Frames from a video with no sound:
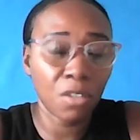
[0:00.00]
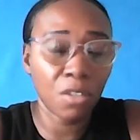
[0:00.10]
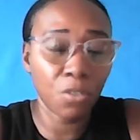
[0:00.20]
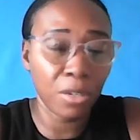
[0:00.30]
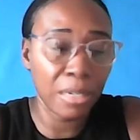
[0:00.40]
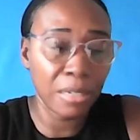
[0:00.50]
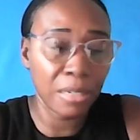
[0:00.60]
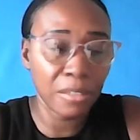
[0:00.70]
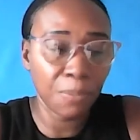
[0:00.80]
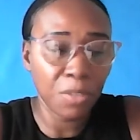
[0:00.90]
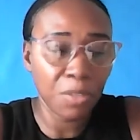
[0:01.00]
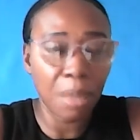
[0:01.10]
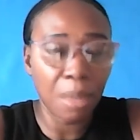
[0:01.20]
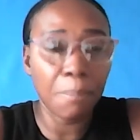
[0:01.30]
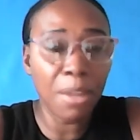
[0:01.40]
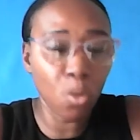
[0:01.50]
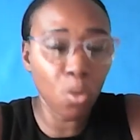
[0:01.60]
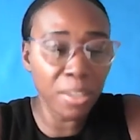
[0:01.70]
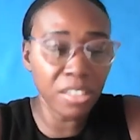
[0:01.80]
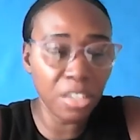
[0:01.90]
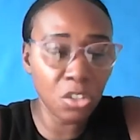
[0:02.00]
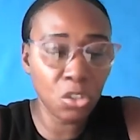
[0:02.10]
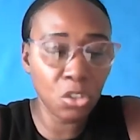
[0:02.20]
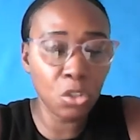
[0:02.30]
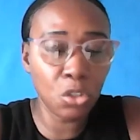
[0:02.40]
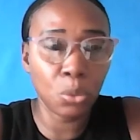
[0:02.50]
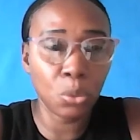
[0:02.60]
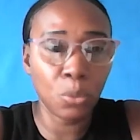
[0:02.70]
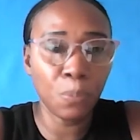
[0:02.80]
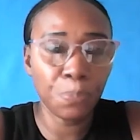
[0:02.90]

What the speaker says: violence. My question to you: